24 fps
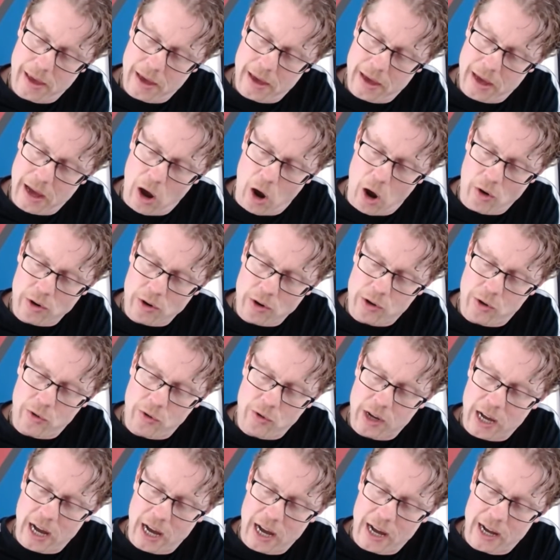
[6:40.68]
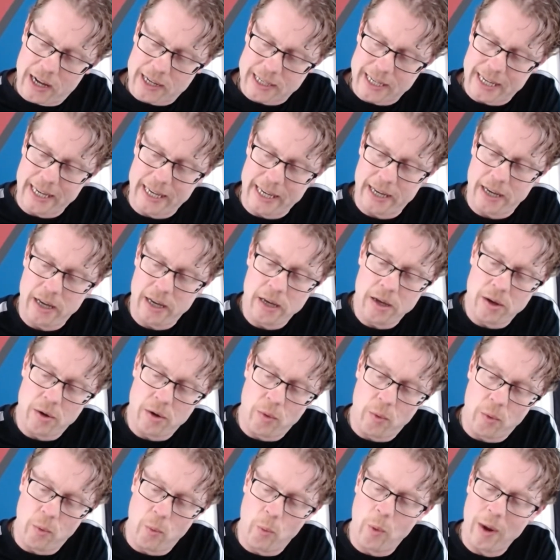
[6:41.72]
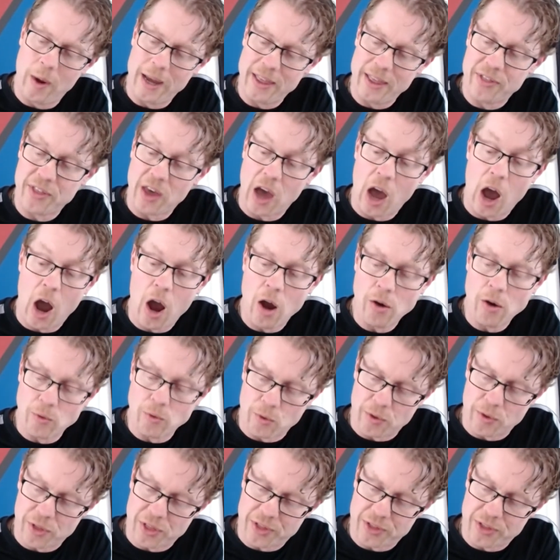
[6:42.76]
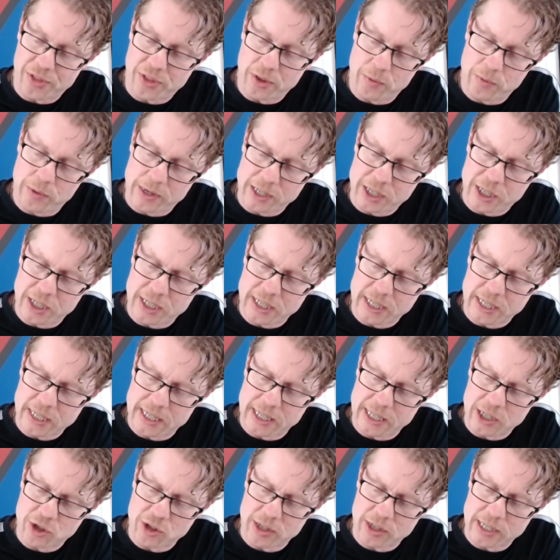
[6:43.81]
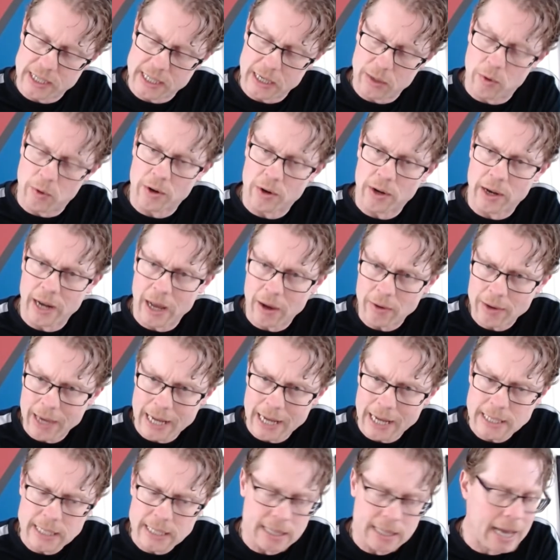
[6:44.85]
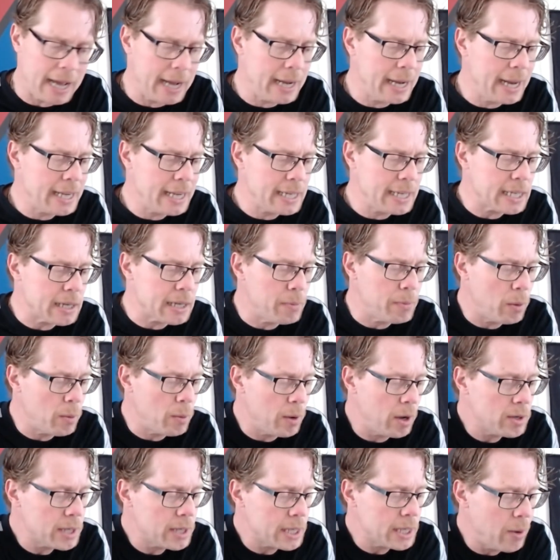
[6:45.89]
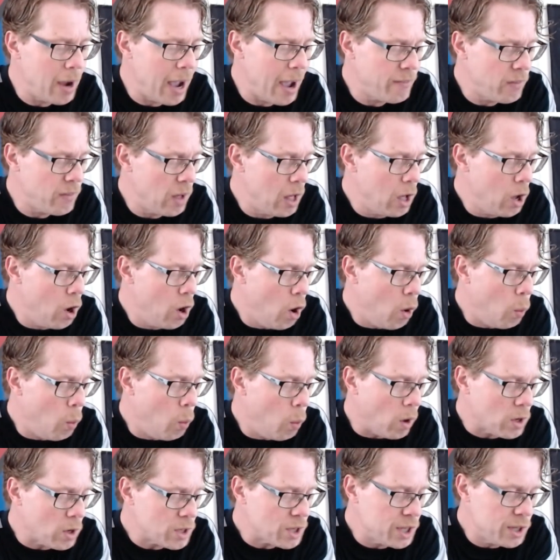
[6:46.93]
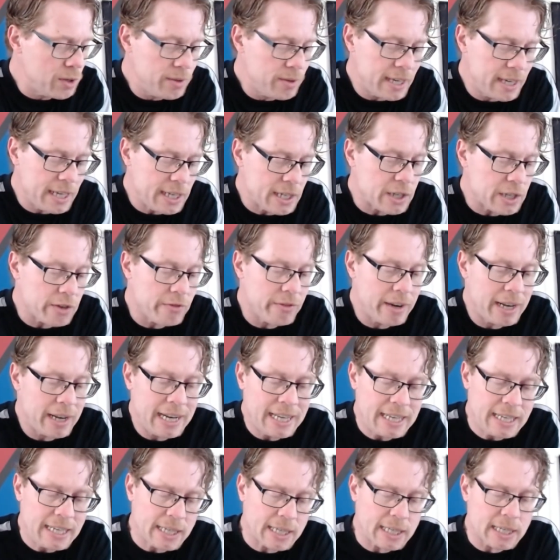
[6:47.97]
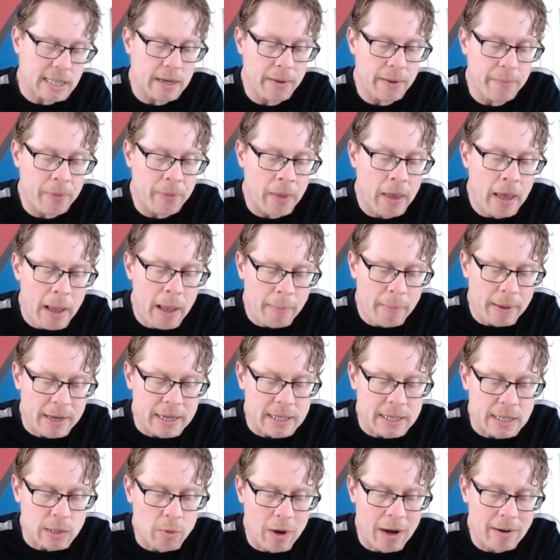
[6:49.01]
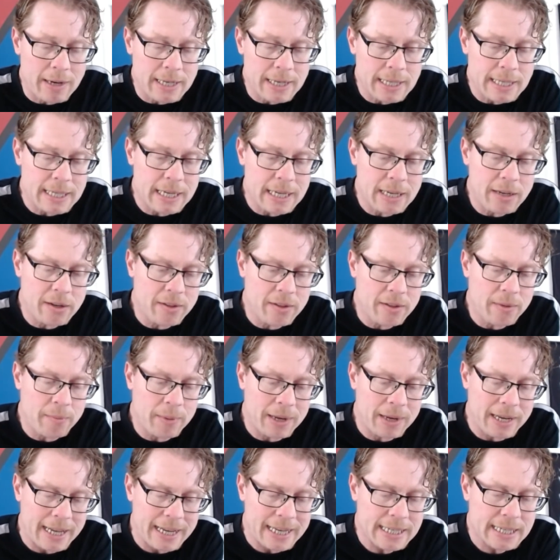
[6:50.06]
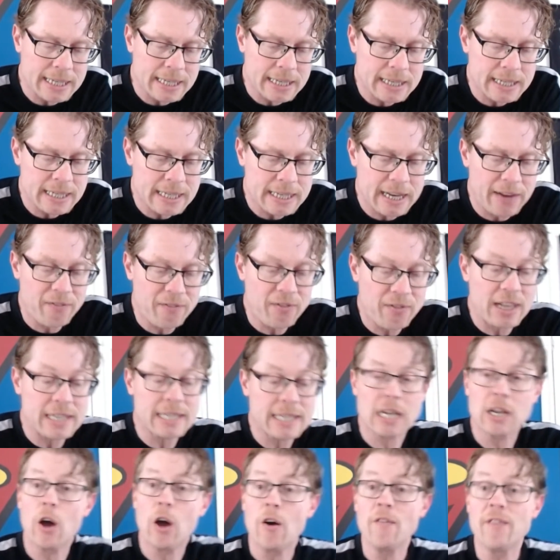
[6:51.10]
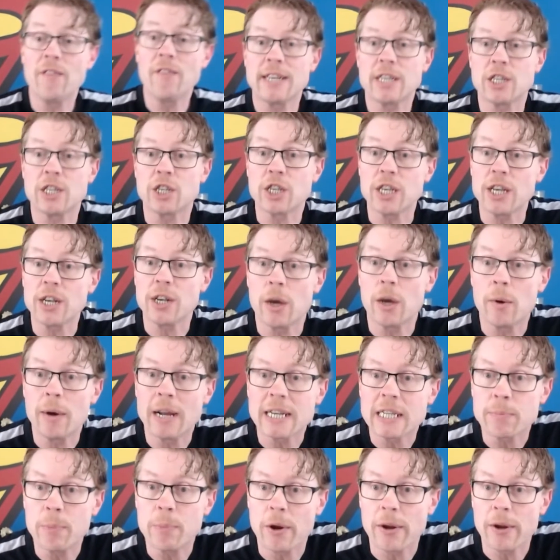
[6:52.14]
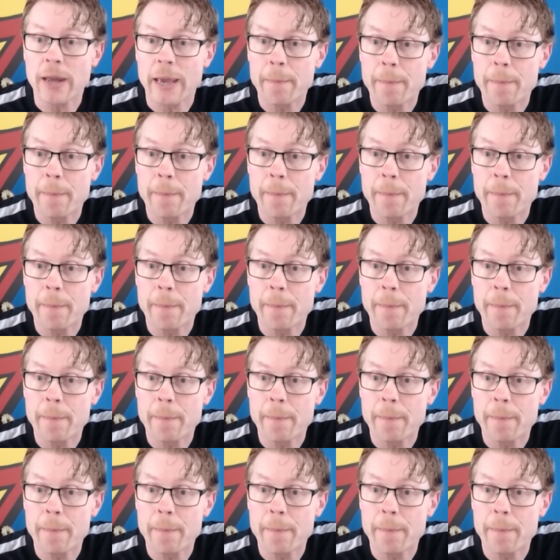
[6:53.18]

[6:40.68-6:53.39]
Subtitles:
oracle card here with oath, which is an interesting one, and I'll get to that later. But we also have, what do you need to release? Because where I see you at the minute is as if there's a lot of energy and nowhere to put it.